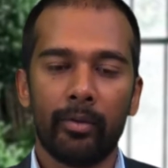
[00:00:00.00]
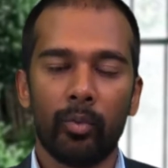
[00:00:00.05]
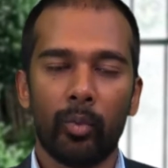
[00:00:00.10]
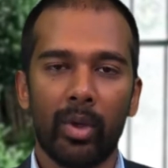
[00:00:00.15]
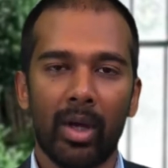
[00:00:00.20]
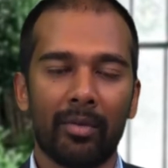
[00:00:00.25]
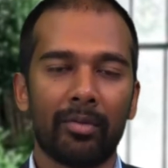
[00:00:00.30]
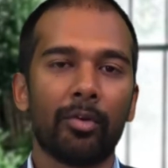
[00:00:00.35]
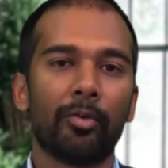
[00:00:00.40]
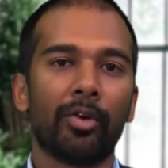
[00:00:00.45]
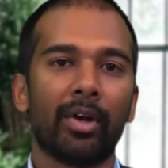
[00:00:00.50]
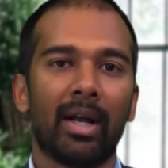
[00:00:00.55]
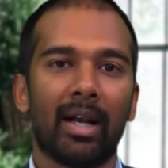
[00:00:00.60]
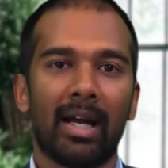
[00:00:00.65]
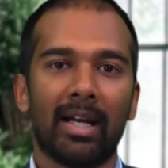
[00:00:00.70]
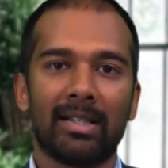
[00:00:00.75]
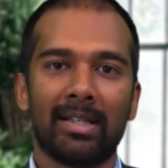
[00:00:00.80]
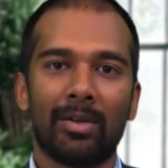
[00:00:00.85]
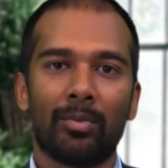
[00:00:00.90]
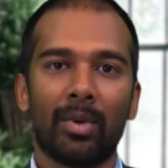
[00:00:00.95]
we have to
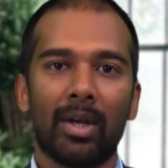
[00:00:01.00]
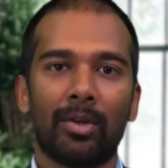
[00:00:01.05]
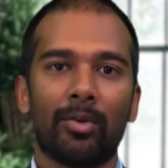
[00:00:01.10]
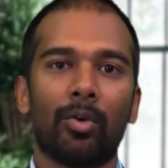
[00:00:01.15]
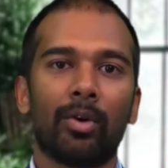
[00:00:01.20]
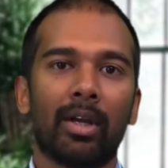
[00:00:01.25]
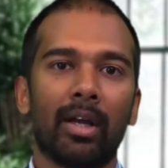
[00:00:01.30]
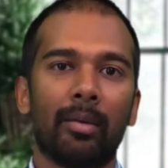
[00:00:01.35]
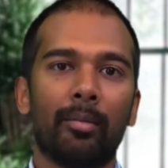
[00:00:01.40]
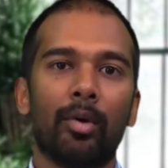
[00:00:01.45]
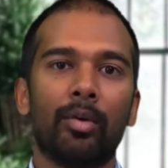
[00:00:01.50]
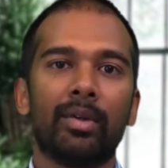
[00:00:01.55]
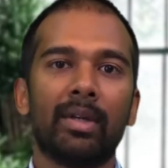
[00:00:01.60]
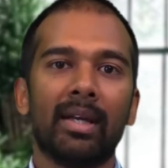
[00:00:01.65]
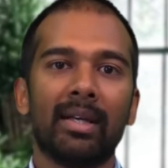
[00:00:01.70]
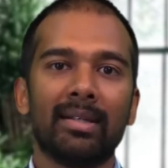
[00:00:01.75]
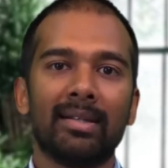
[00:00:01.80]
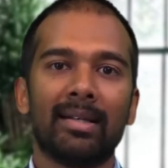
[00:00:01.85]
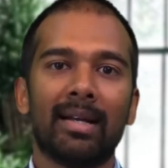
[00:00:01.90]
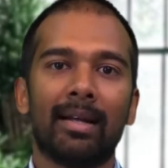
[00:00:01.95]
realize that we are talking about
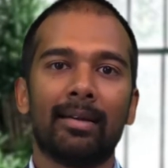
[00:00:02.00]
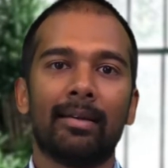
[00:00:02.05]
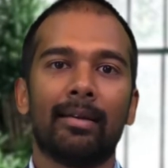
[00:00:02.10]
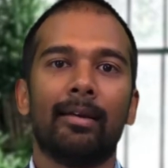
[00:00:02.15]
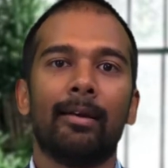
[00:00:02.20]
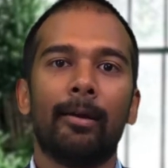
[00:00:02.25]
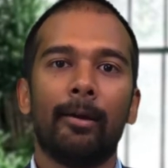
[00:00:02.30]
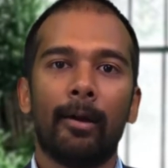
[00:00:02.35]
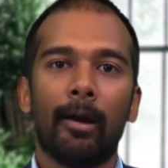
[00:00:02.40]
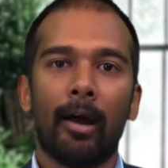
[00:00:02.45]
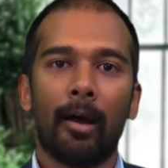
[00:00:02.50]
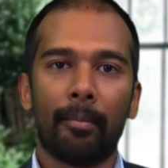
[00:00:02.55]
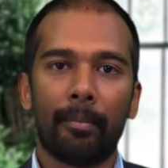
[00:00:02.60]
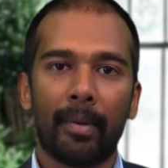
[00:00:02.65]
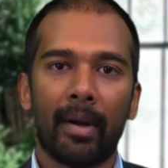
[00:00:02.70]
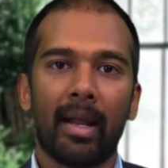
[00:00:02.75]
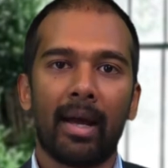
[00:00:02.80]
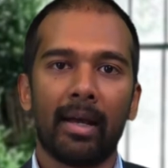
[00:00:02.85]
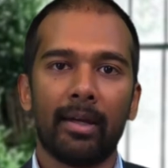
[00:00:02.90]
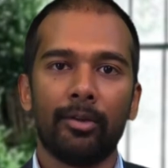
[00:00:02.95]
things that
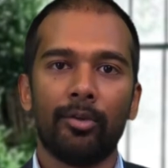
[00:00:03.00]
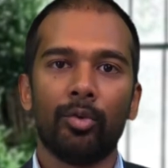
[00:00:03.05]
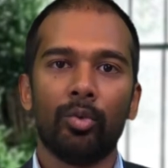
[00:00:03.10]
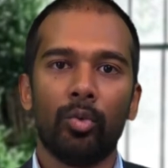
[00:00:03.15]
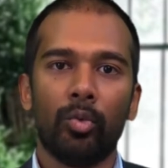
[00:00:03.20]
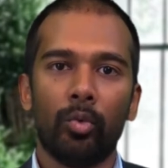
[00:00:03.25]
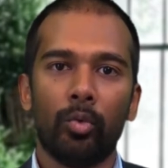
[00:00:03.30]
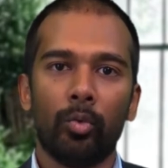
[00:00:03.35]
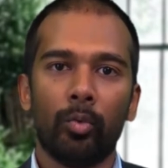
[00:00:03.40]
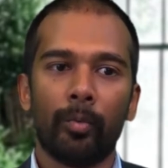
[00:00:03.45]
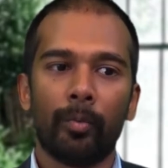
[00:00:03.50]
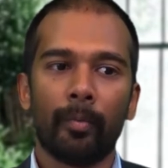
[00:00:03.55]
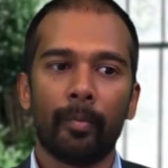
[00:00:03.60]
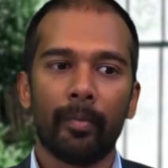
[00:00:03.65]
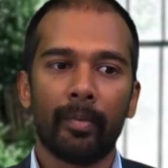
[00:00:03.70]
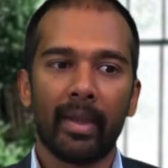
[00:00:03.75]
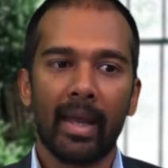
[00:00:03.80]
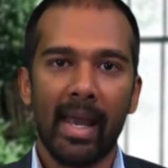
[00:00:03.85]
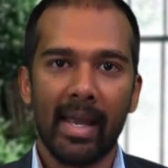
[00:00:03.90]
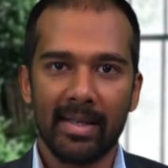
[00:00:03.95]
apply to
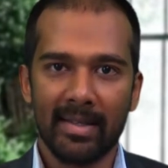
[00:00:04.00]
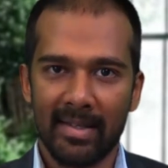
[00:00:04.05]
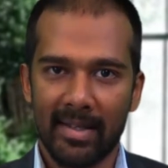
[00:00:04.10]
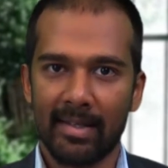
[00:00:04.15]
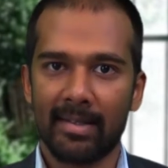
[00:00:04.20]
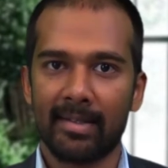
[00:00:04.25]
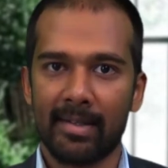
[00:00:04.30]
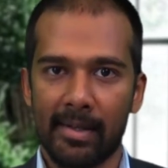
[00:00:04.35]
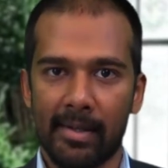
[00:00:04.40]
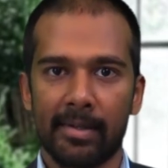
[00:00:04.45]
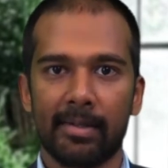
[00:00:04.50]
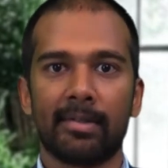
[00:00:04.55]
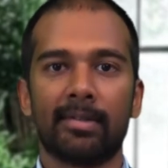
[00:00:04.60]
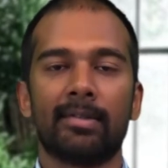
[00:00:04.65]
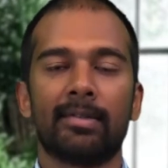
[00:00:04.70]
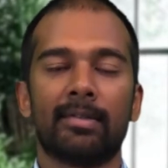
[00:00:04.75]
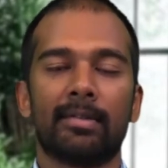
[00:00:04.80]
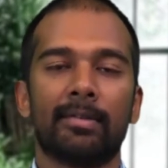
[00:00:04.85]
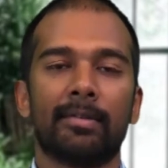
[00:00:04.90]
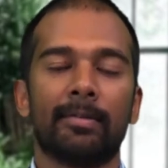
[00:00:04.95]

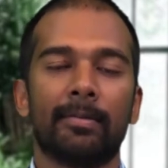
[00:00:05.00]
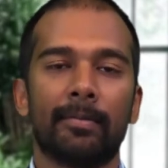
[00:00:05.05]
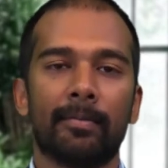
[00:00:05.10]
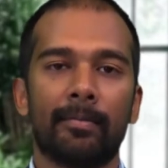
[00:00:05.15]
existence.